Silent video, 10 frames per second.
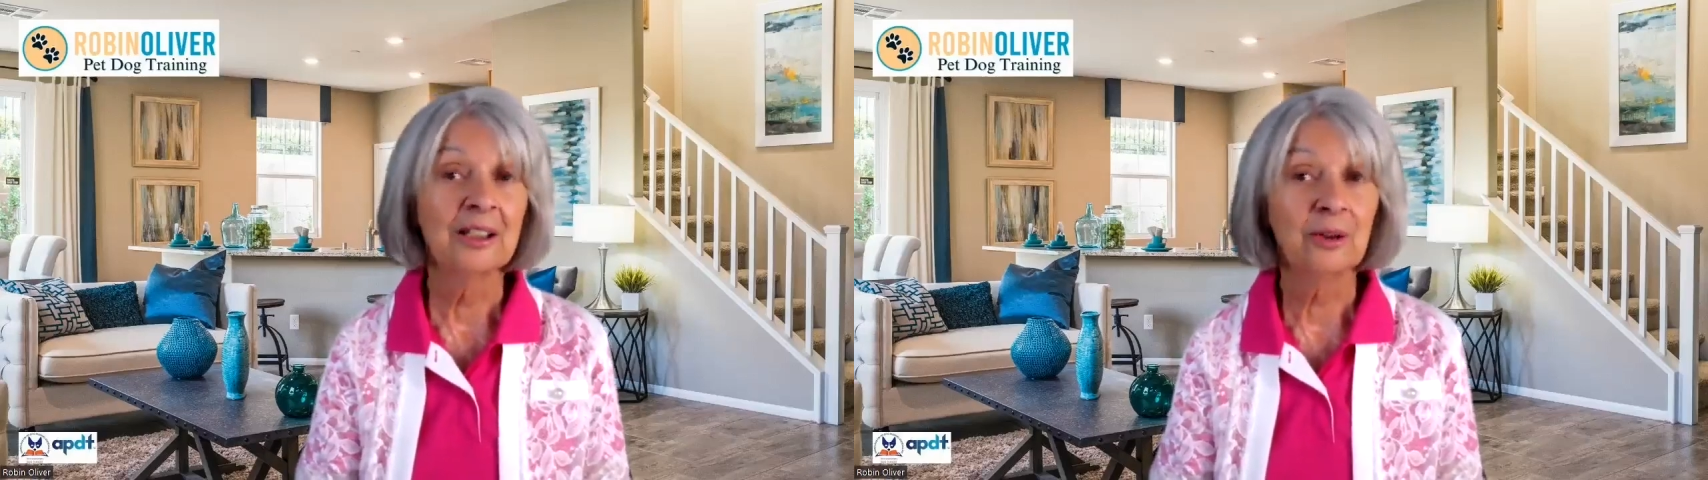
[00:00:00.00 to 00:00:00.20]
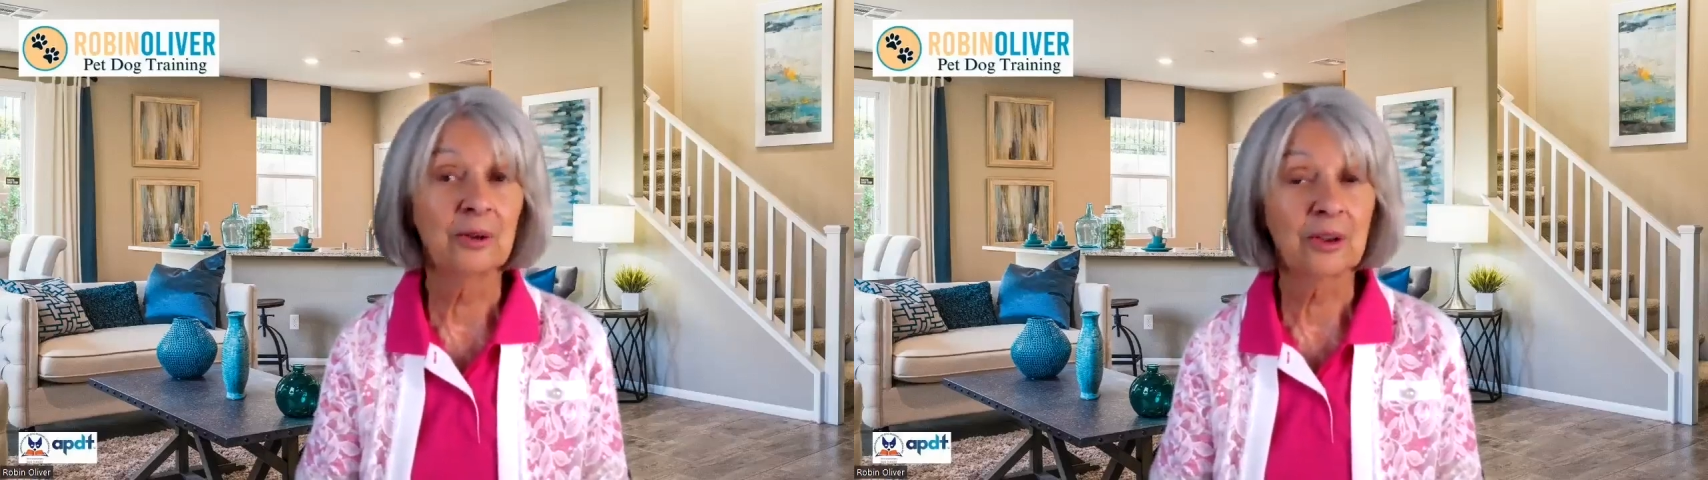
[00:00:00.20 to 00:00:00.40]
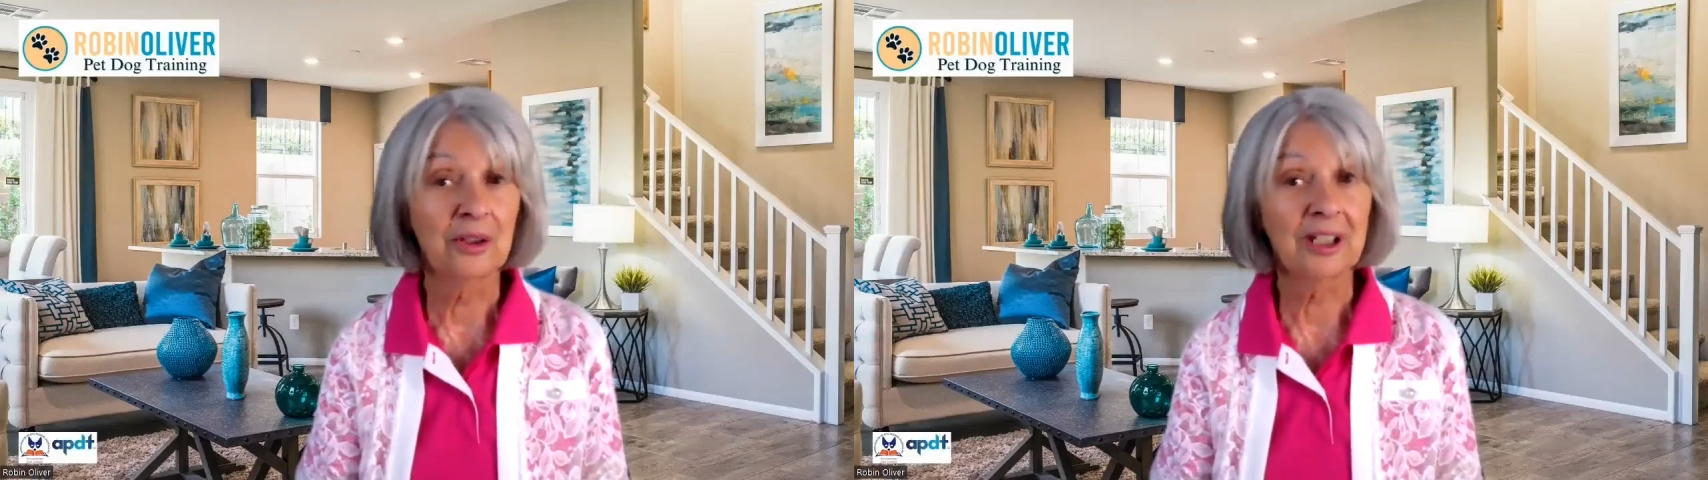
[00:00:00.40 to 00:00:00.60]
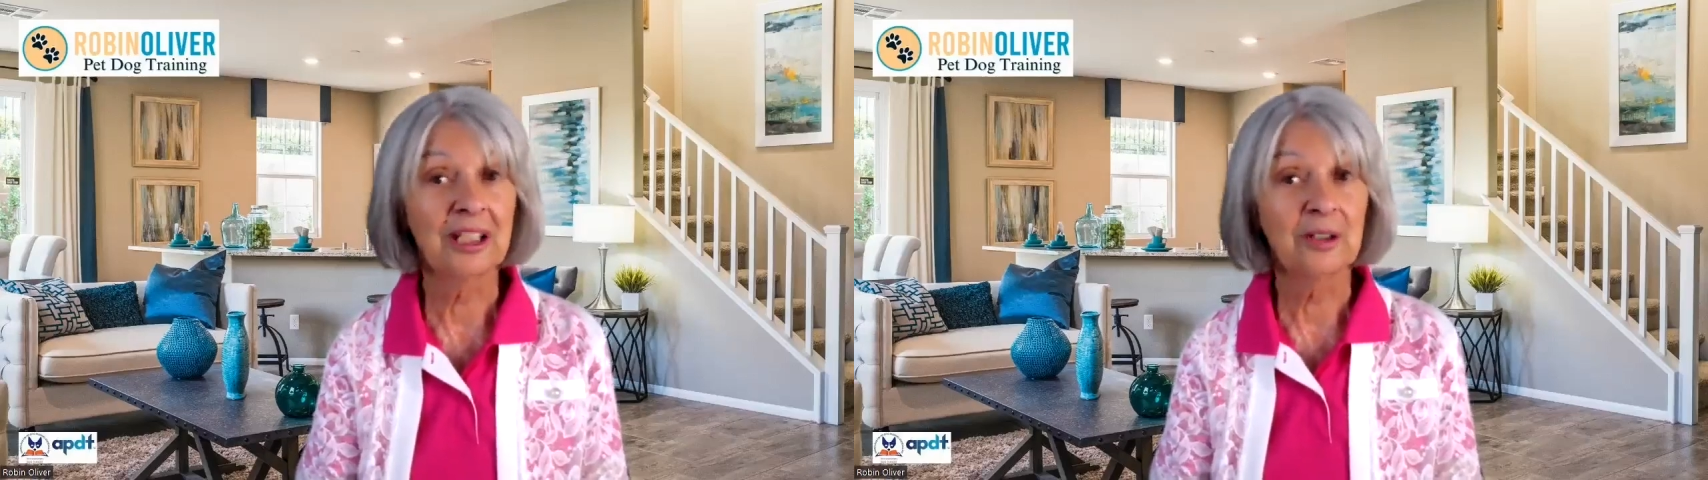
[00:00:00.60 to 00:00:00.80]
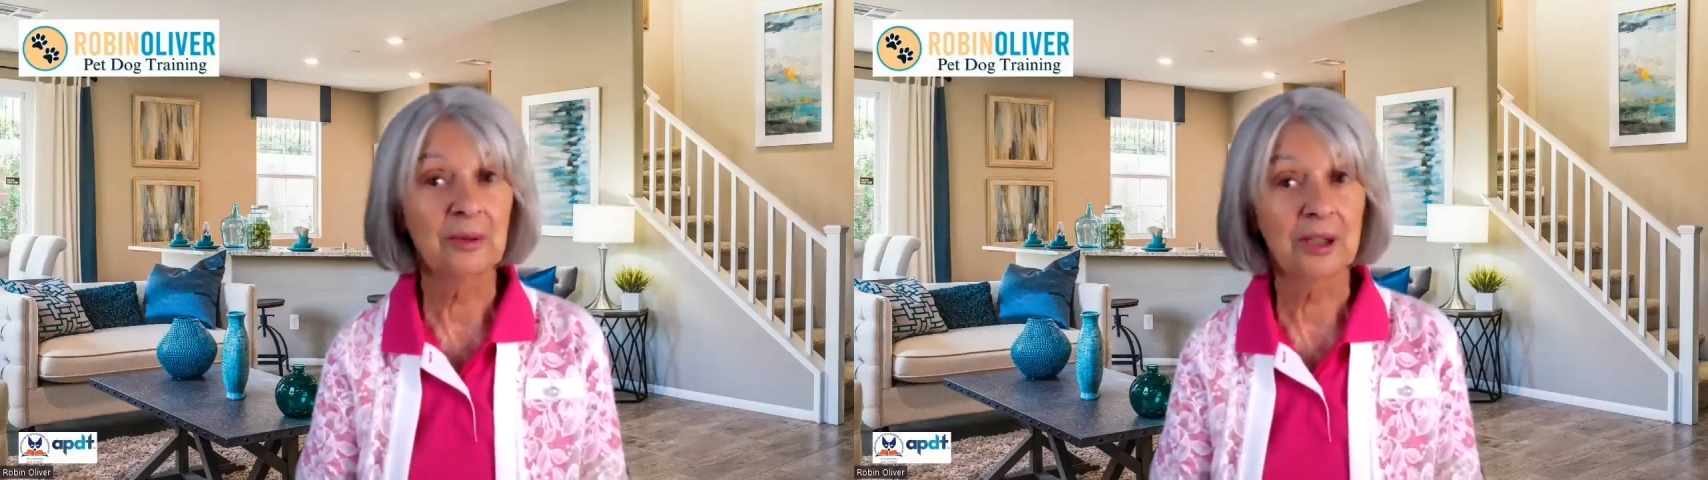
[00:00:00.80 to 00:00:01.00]
your dog
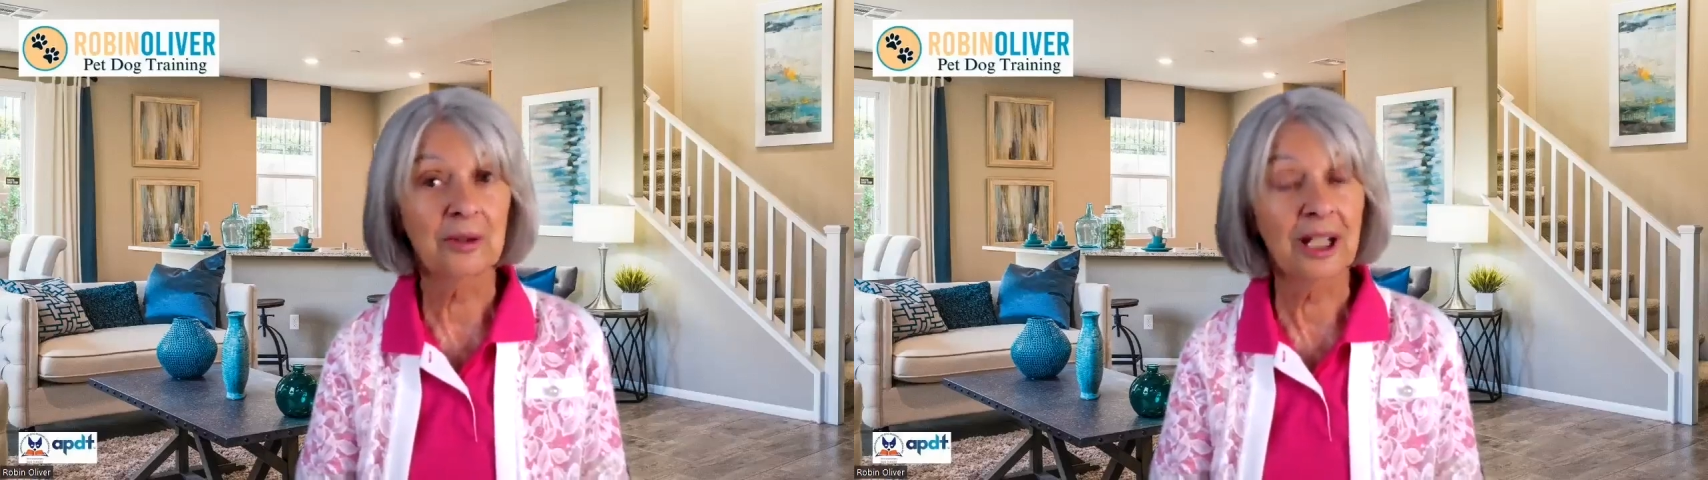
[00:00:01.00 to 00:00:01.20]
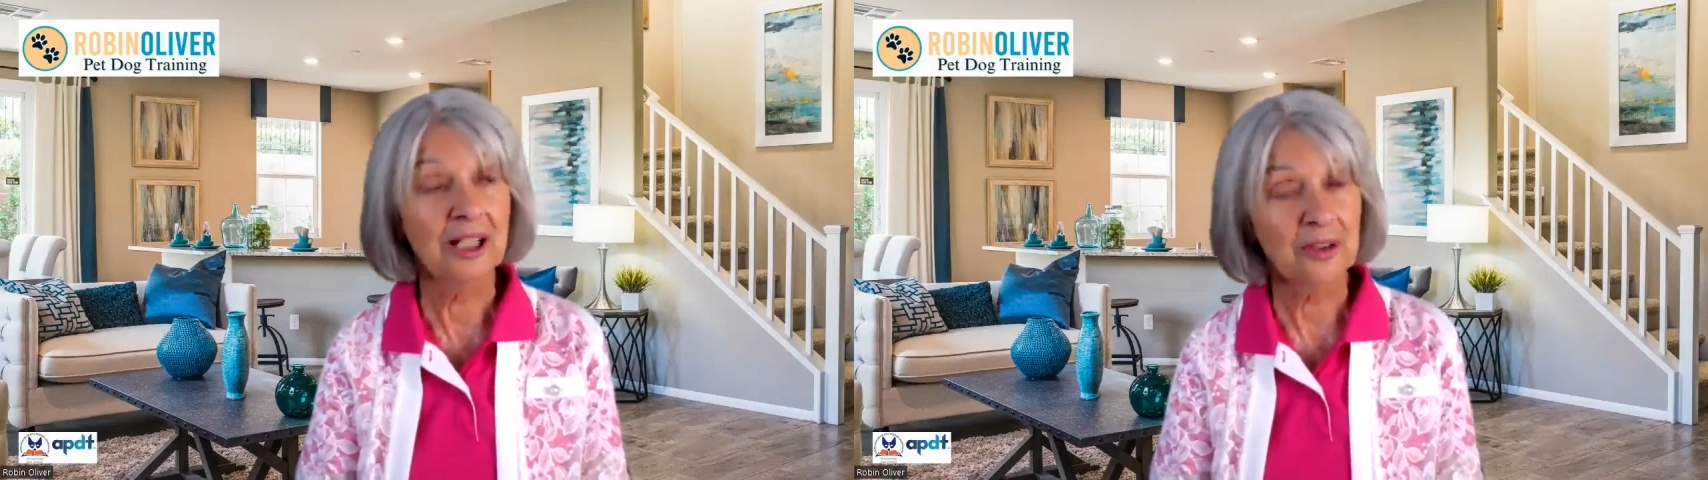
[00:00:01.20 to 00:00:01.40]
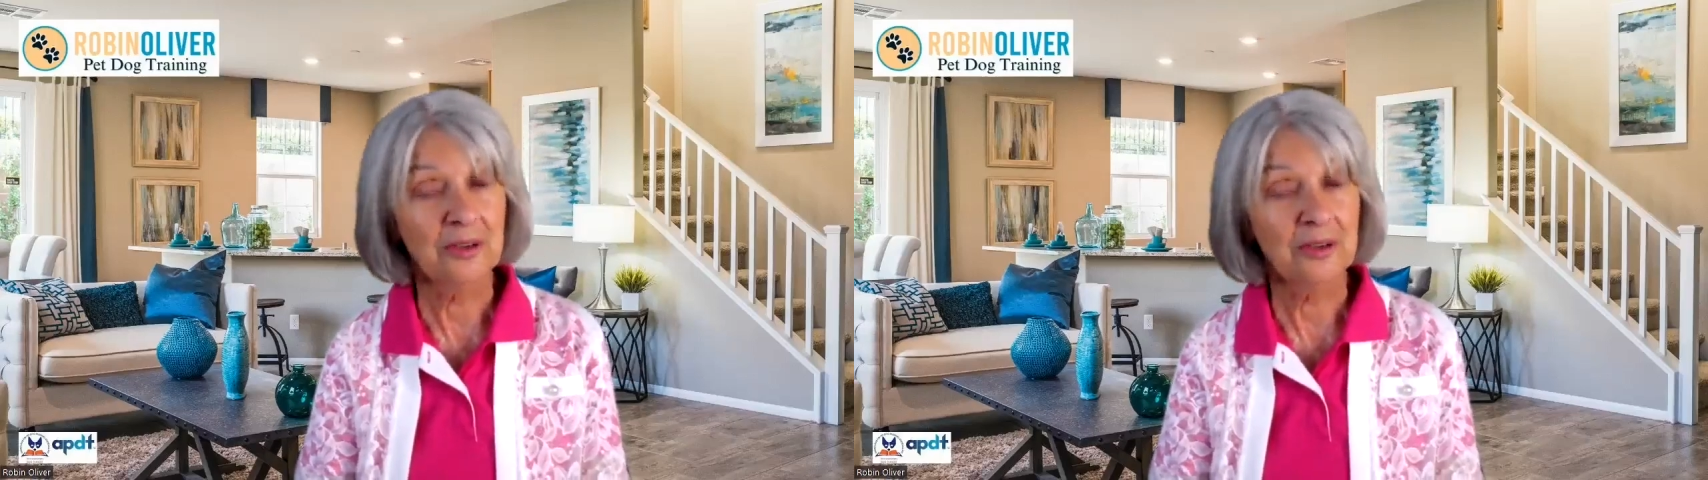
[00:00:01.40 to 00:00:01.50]
into a crate